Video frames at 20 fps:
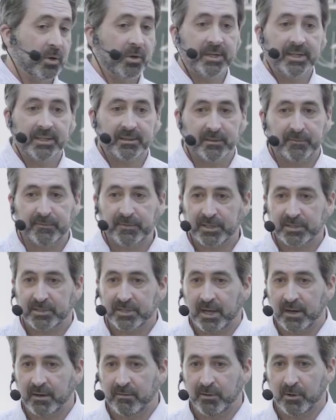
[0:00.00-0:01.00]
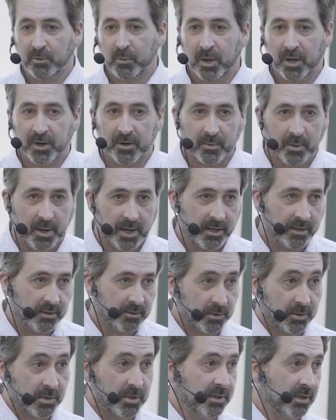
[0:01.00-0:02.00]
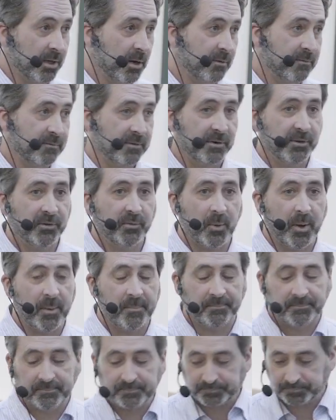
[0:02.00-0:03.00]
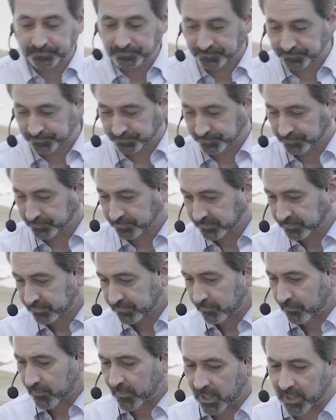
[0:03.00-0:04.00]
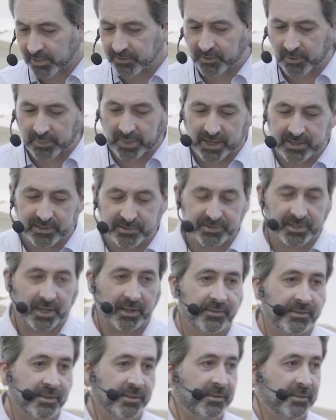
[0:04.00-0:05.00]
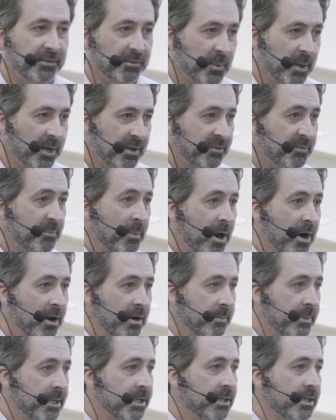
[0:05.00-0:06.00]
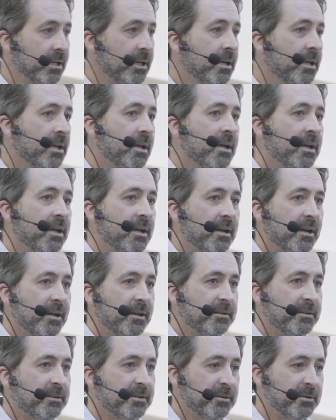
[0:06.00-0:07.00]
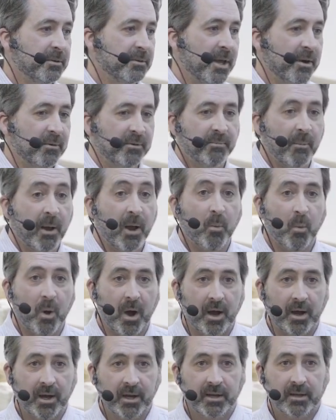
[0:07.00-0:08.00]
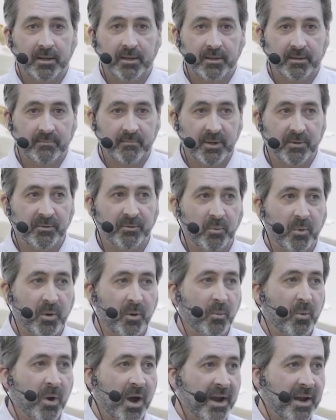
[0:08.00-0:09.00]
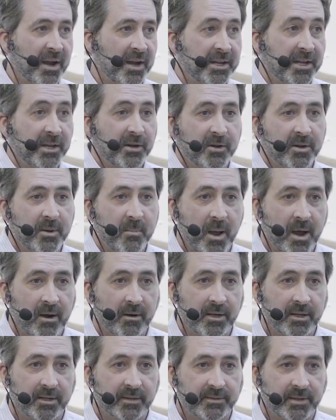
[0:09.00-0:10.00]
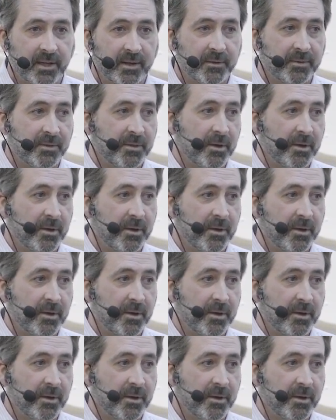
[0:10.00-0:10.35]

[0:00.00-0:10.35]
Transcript: couldn't eat the fish out of their waterway, or couldn't go for a swim. And so that injustice is what inspired me that was my why. That was why I cared about it, because I